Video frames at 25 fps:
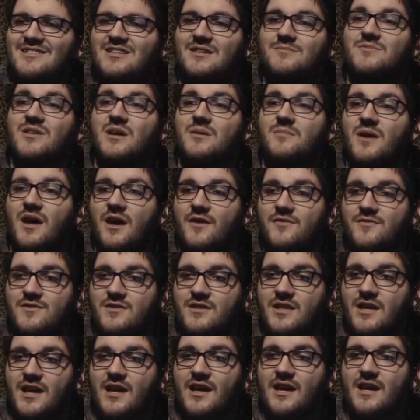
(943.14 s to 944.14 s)
Sometime
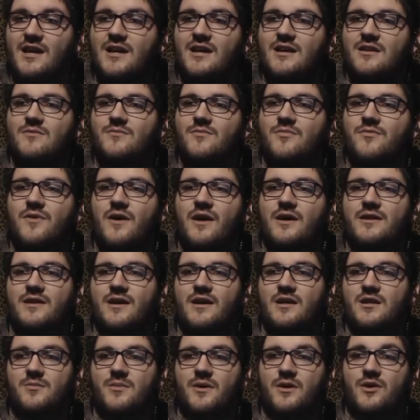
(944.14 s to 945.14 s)
after that,
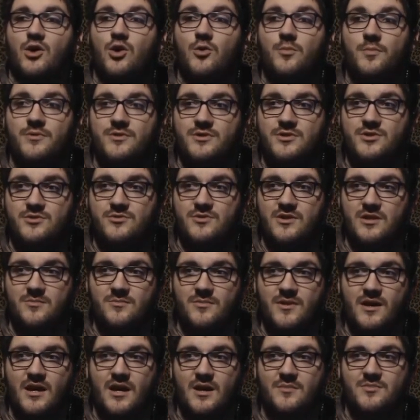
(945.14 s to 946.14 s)
found out about
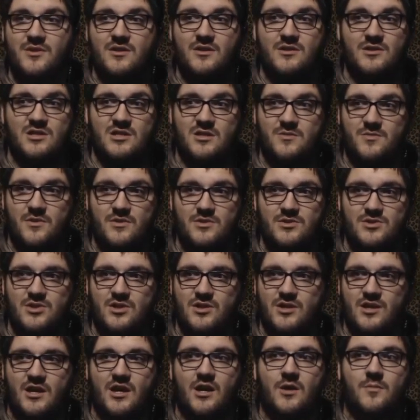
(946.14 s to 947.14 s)
OpenStreetMap that it
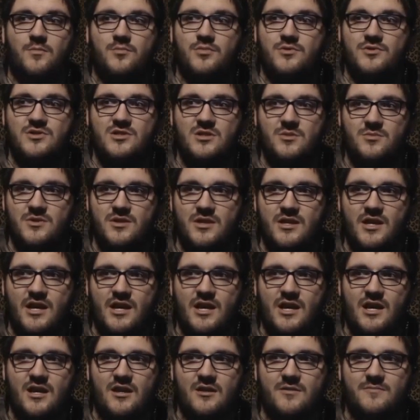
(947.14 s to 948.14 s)
supposedly helped with some of the
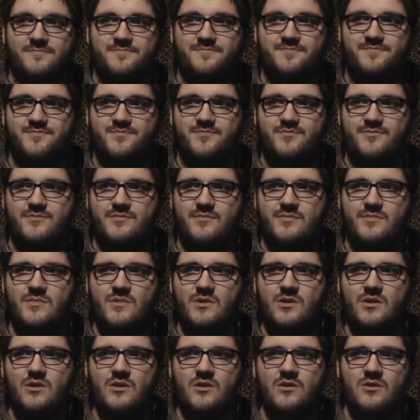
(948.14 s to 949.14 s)
game.
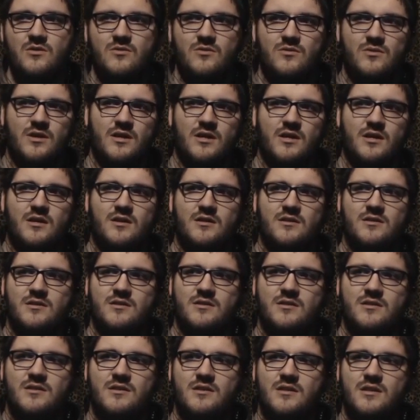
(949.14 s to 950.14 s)
Well,
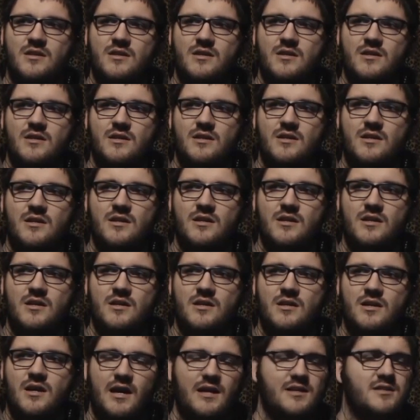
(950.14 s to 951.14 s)

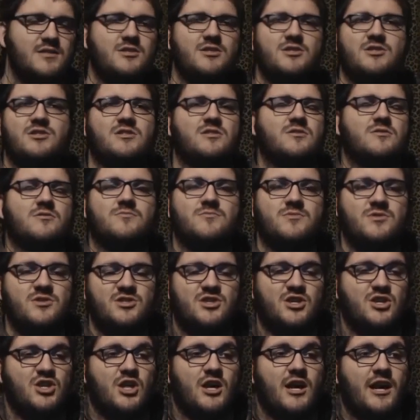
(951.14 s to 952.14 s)
I just
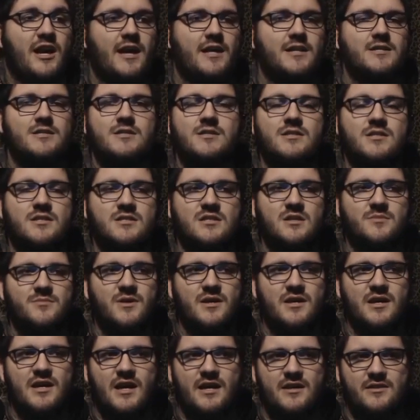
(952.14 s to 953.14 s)
glanced because
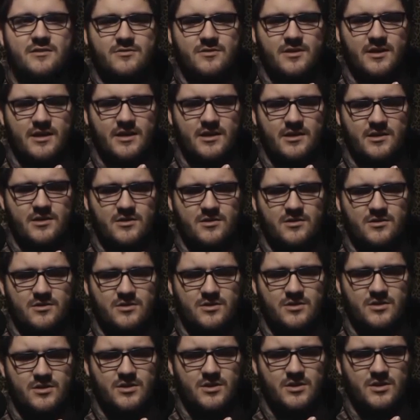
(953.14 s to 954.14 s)
I'm like, I don't know
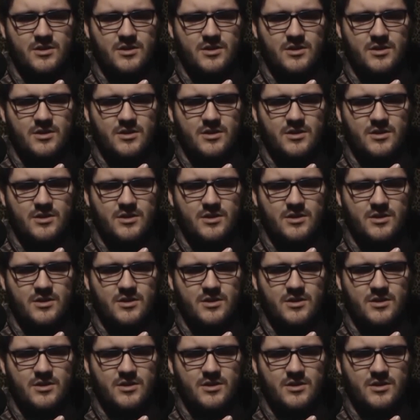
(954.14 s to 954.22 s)
how